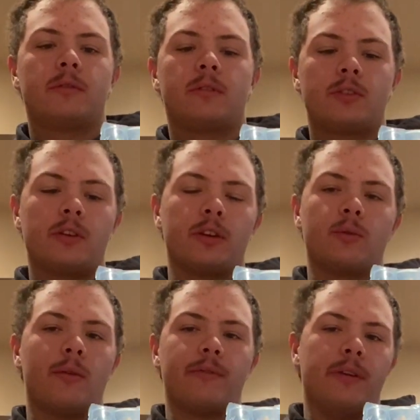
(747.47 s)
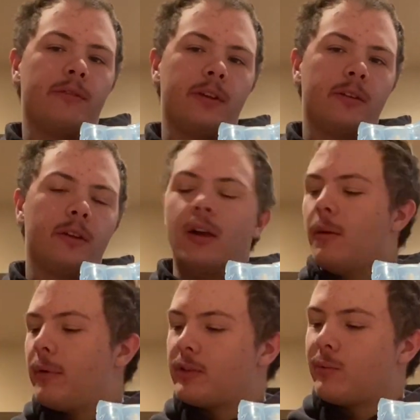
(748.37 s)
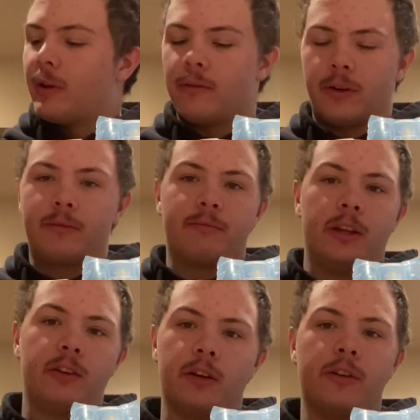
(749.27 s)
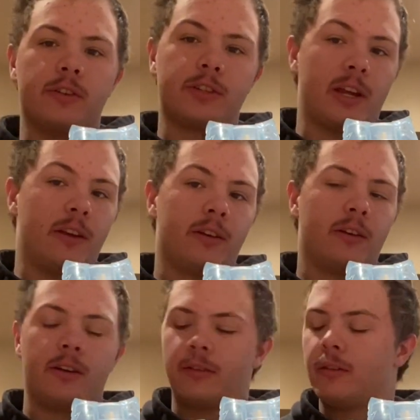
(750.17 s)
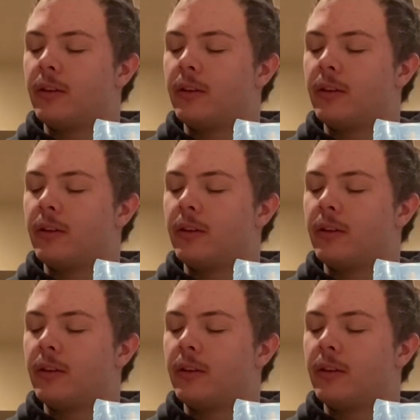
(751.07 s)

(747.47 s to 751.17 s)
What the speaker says: that's already 1250, plus whatever gate card you're standing on.